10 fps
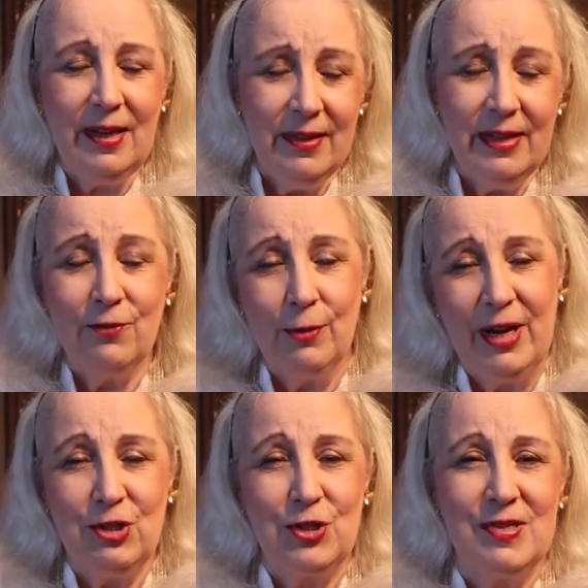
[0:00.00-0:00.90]
in the
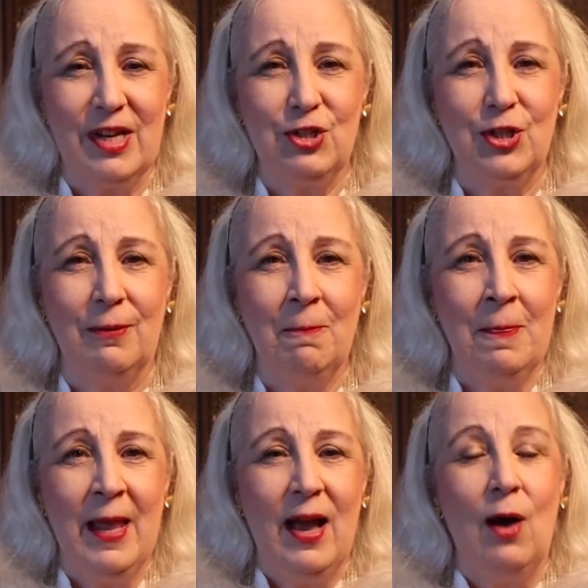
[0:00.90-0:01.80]
information section
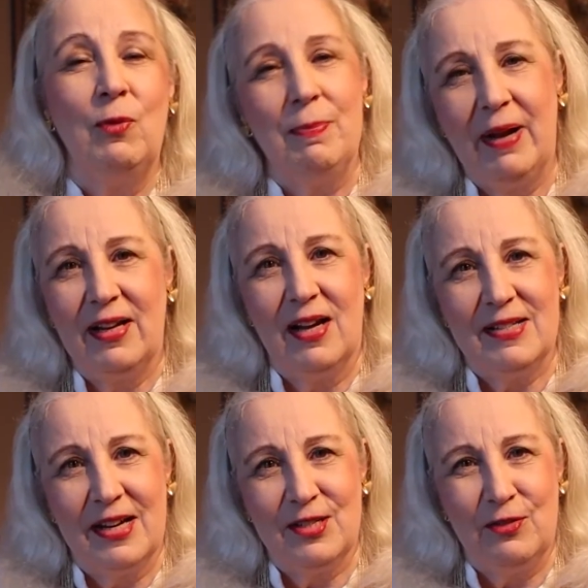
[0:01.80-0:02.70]
with my
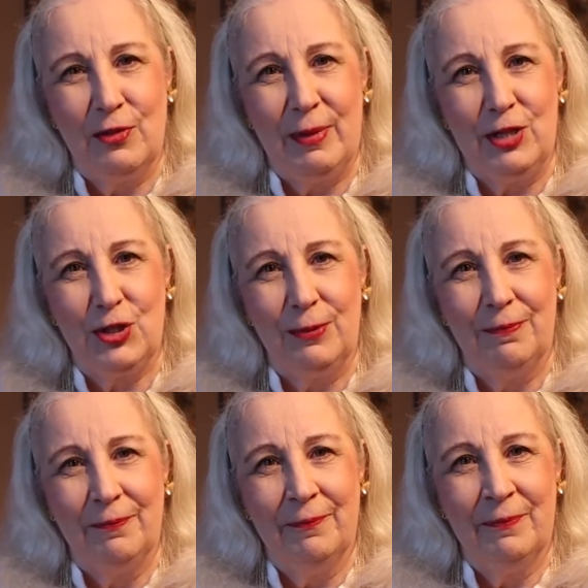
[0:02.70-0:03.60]
contact information.
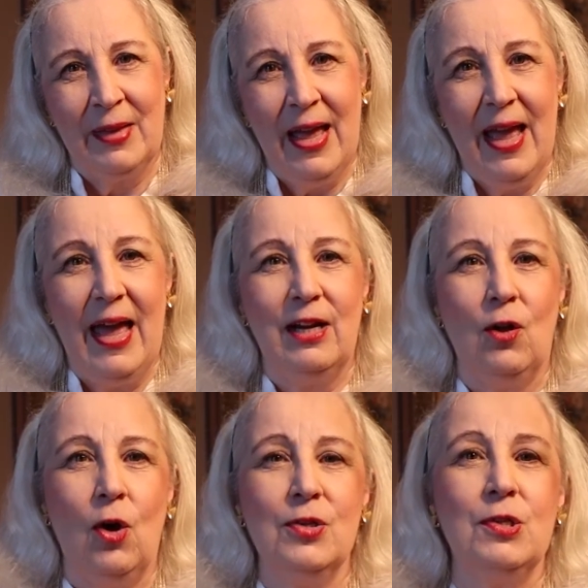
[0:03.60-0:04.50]
And
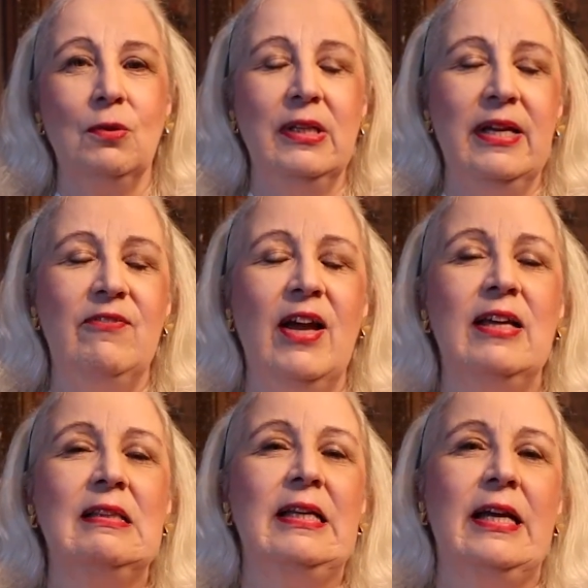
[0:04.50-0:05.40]
I'll also leave
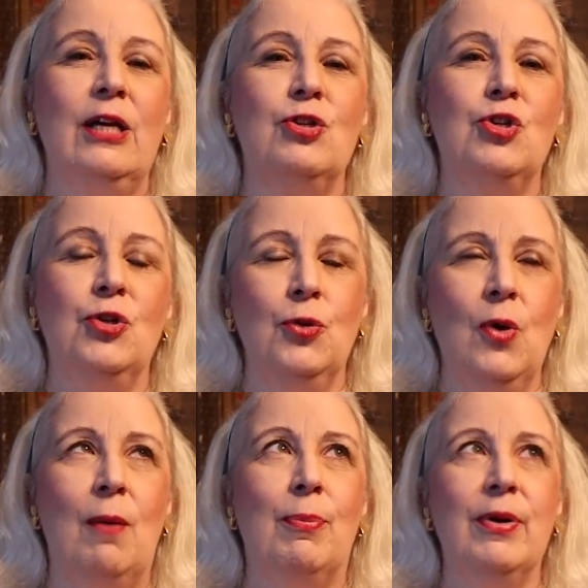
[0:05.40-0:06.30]
a link to
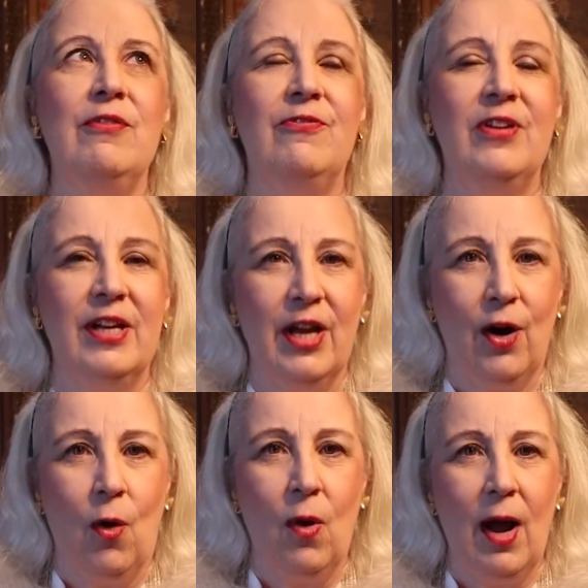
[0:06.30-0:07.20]
a brief
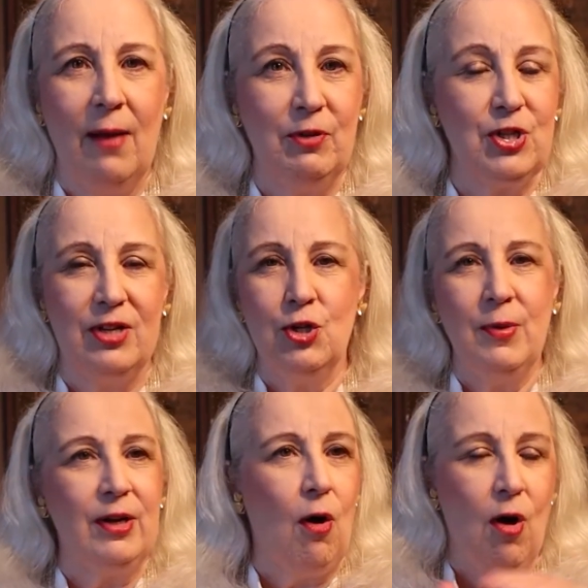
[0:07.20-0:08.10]
video, which I do
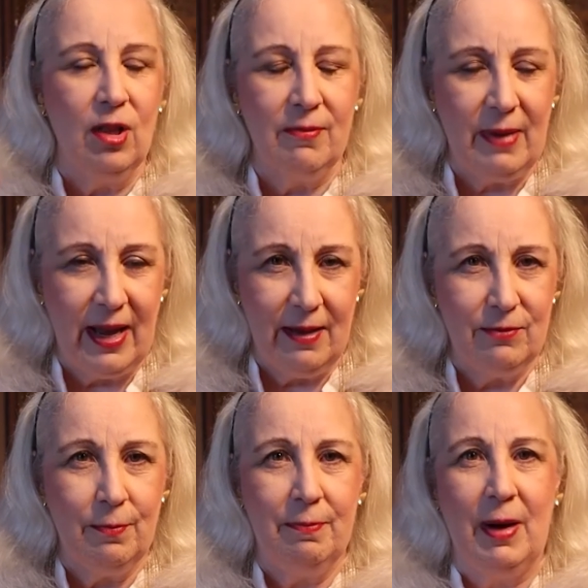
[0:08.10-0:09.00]
in all of my
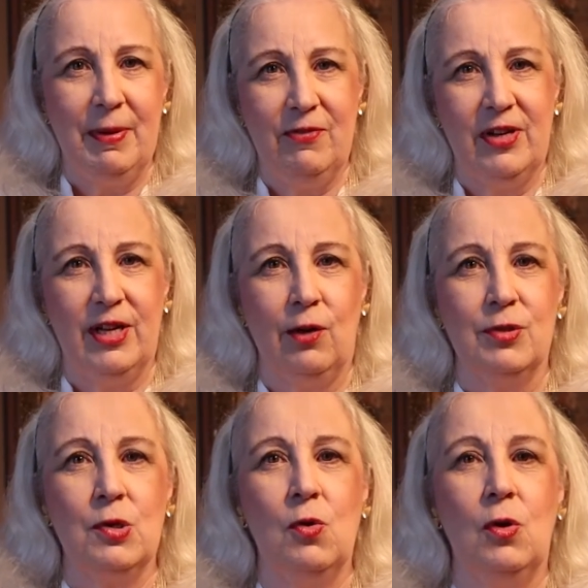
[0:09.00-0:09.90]
puppy
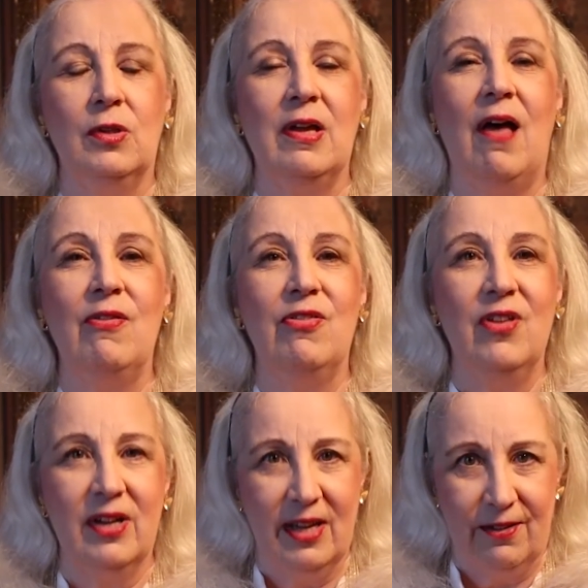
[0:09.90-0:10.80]
videos, called
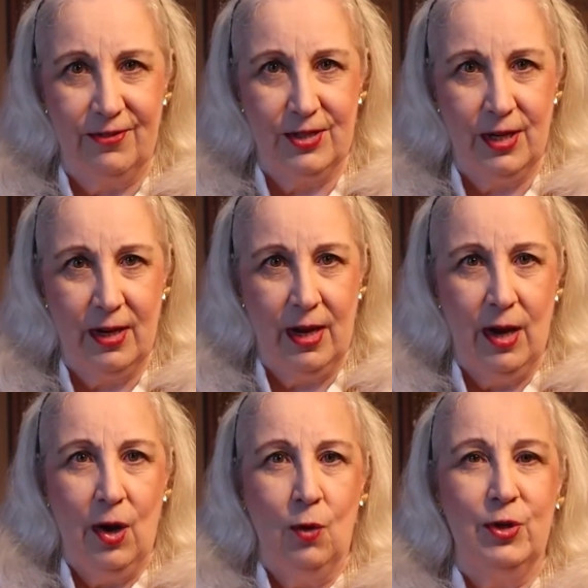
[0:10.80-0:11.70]
The Gift,
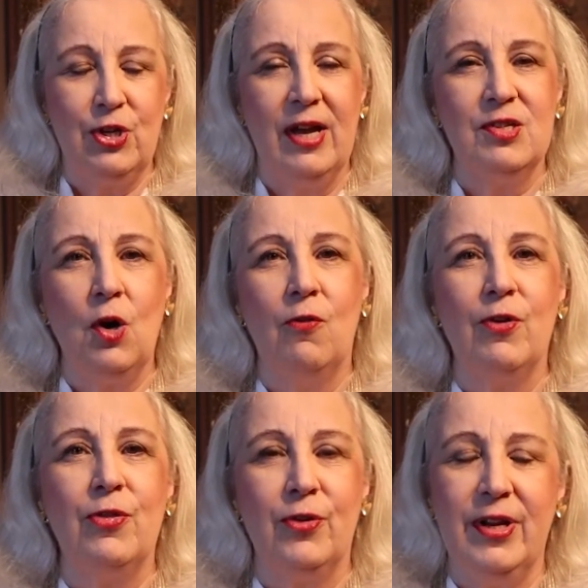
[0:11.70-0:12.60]
which has over
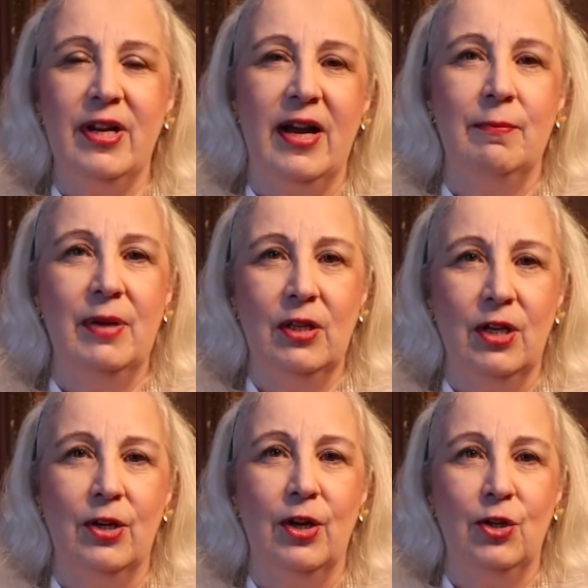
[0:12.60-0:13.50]
39 million